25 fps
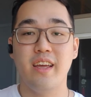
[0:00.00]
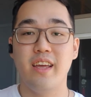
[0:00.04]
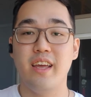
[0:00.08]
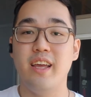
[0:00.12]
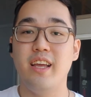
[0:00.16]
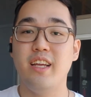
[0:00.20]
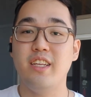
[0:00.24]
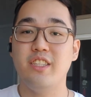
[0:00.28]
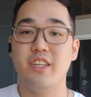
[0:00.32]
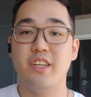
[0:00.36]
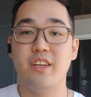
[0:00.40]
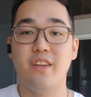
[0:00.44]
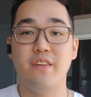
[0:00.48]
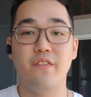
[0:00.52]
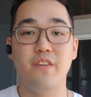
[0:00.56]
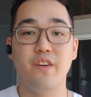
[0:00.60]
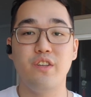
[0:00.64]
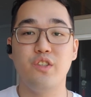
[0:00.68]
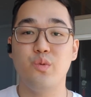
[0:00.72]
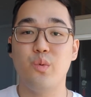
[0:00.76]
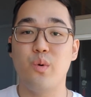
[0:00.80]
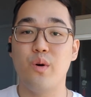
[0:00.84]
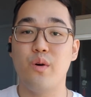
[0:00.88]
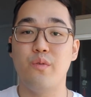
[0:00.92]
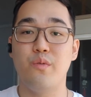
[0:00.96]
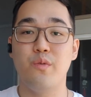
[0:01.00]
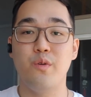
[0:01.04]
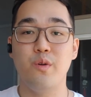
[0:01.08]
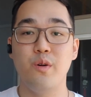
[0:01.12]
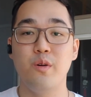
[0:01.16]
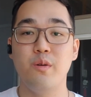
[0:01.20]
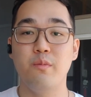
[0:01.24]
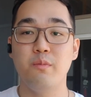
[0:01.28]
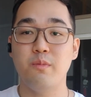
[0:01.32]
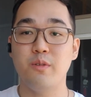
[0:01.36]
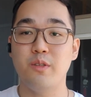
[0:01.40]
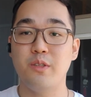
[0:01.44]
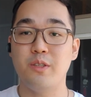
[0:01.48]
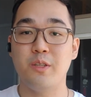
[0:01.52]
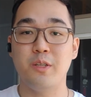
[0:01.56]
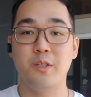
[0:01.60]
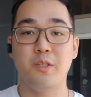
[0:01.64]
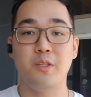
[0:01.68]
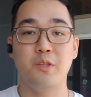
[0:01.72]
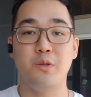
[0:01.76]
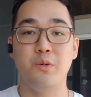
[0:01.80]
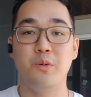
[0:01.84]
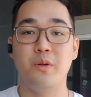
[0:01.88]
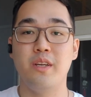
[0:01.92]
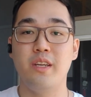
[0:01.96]
each individual rooms to
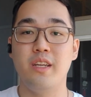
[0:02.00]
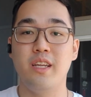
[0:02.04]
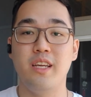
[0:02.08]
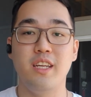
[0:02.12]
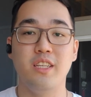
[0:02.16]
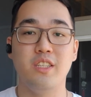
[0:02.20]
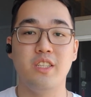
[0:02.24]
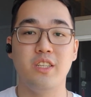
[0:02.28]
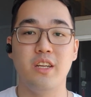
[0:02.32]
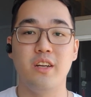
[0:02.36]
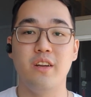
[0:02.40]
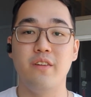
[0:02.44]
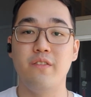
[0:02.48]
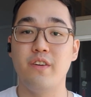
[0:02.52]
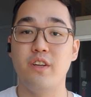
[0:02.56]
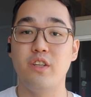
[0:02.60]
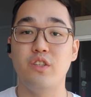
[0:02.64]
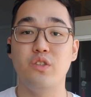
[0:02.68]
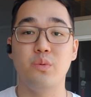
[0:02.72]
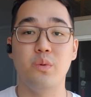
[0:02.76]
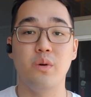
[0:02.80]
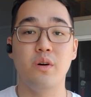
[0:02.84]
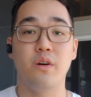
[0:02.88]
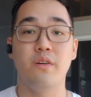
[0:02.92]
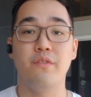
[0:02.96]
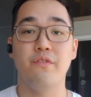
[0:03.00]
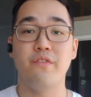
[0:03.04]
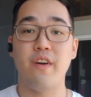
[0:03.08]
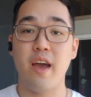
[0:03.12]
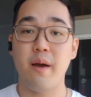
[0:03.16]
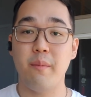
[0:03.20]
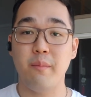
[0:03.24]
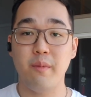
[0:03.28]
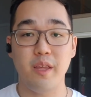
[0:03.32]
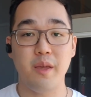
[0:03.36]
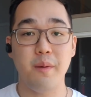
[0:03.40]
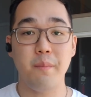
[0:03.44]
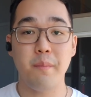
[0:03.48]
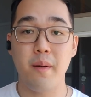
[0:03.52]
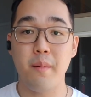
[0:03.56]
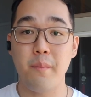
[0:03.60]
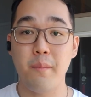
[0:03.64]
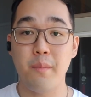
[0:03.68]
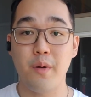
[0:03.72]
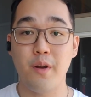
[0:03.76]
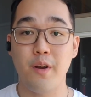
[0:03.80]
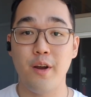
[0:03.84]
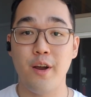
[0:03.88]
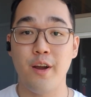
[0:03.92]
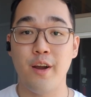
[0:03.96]
suit each individual family
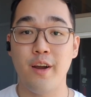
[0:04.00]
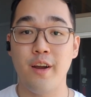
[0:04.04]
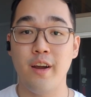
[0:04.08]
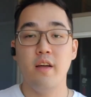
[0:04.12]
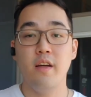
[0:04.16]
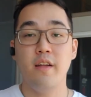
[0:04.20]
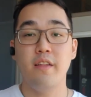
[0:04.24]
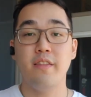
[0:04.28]
member.